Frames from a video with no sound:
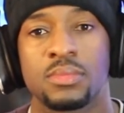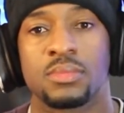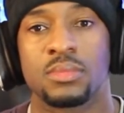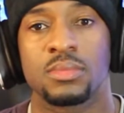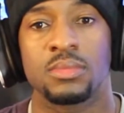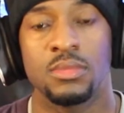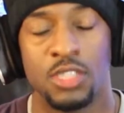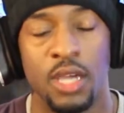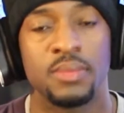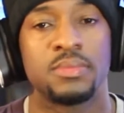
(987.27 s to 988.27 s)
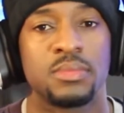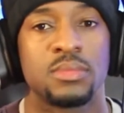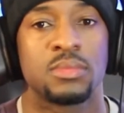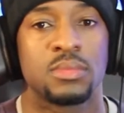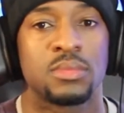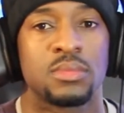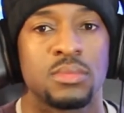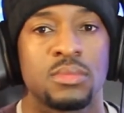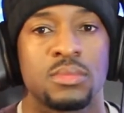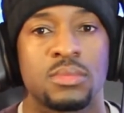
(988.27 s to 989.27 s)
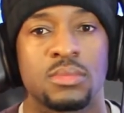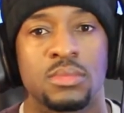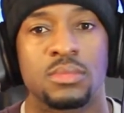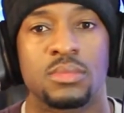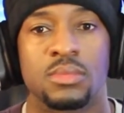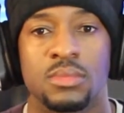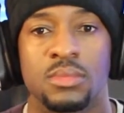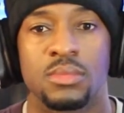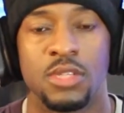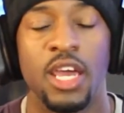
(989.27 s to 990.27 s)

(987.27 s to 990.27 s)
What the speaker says: then I'll also play games on it. But if not,